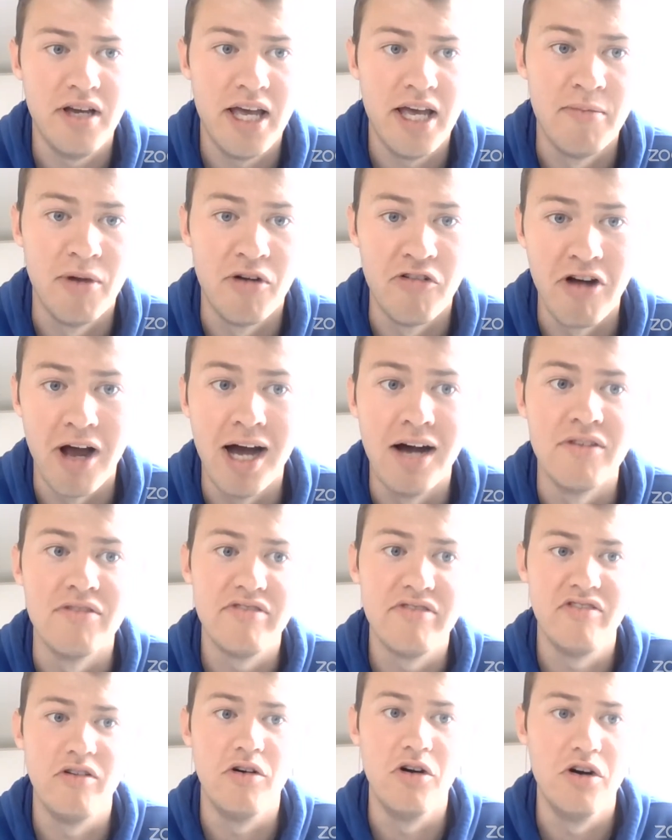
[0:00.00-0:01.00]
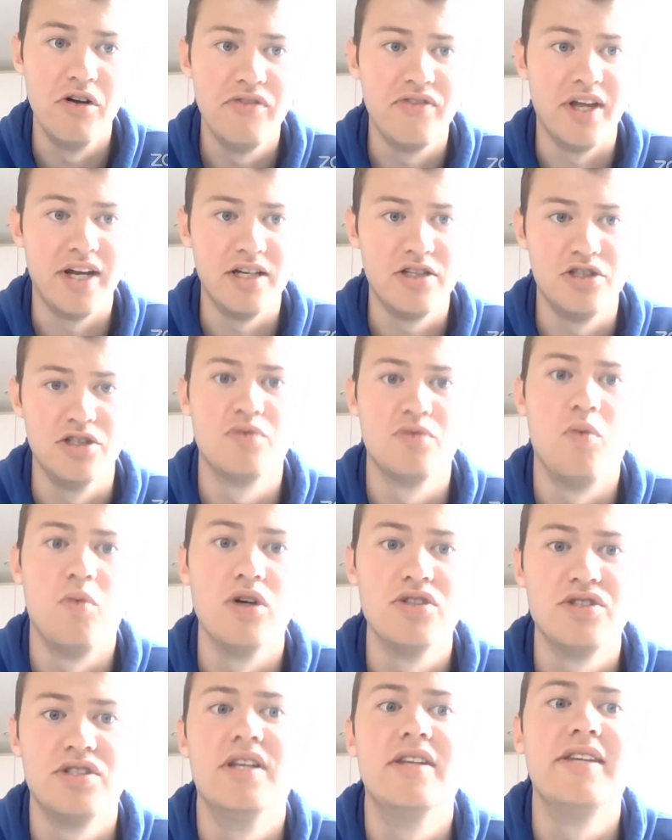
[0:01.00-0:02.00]
him around for, that it just
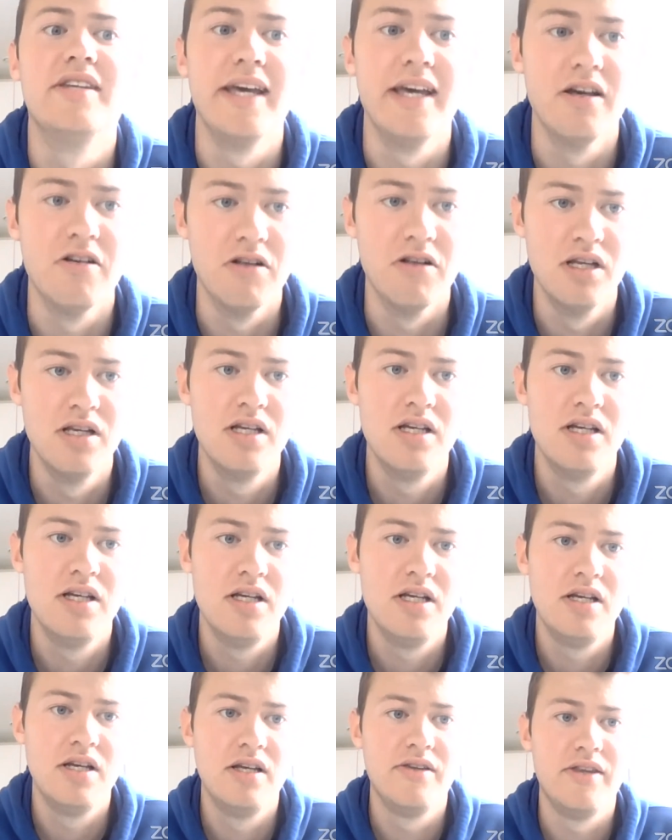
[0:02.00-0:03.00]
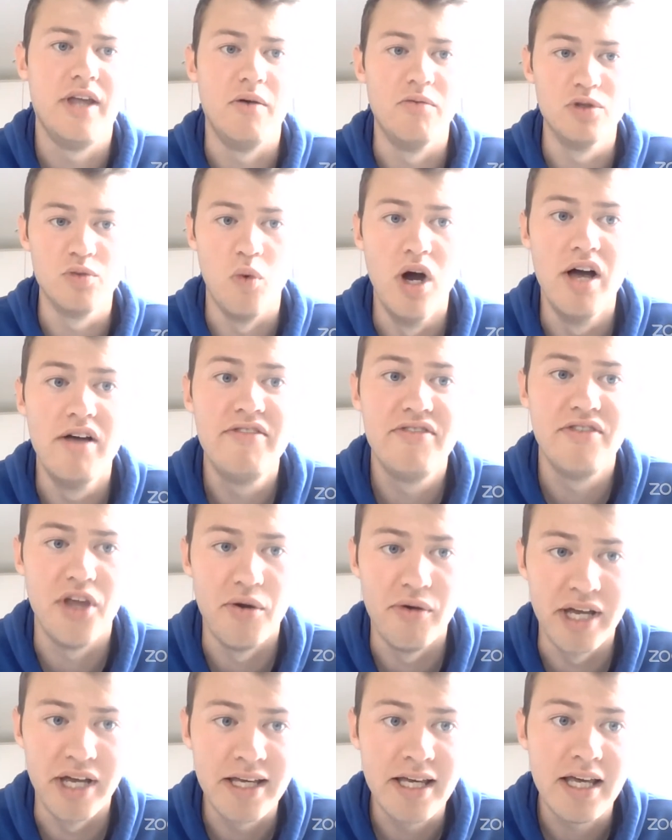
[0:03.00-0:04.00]
wasn't a deal that was worth
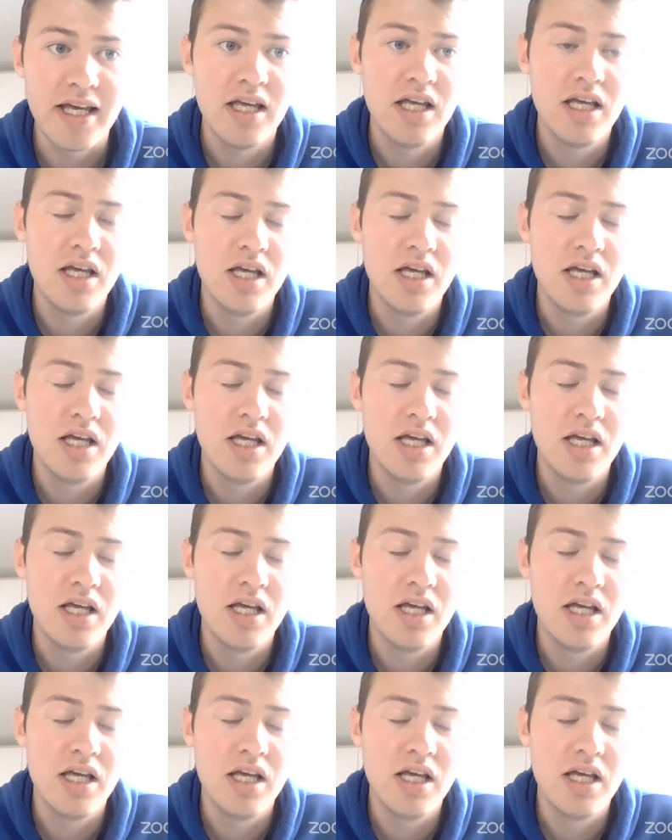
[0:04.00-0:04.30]
doing.